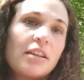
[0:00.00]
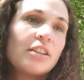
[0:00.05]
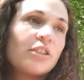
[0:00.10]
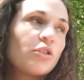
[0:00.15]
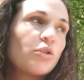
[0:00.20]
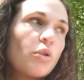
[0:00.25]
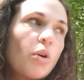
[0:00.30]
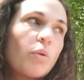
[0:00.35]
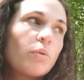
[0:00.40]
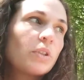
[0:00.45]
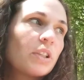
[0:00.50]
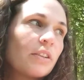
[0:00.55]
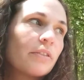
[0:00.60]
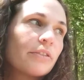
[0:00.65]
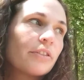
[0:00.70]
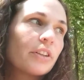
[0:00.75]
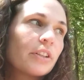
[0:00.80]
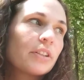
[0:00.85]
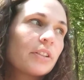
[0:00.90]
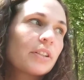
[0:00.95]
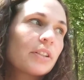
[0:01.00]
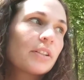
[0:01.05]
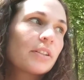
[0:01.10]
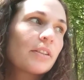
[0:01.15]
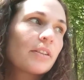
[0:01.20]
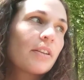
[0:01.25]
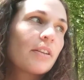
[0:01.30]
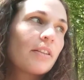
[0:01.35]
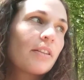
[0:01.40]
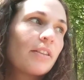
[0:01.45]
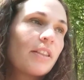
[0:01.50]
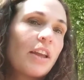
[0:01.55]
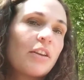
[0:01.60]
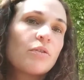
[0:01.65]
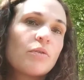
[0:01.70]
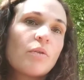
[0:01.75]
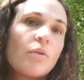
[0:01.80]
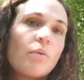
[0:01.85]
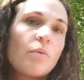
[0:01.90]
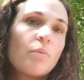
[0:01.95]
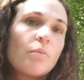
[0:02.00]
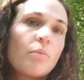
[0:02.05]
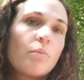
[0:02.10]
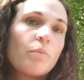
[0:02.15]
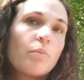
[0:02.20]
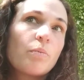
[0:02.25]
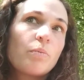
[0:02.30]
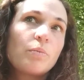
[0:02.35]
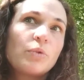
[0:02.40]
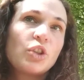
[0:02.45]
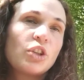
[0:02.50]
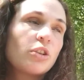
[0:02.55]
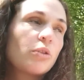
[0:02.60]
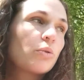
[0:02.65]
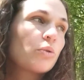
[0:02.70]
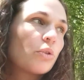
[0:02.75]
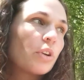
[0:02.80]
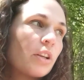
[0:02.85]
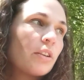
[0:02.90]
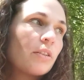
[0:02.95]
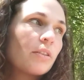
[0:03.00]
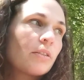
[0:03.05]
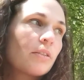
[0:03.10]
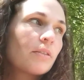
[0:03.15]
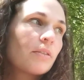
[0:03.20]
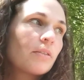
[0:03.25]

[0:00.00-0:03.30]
is no different than children.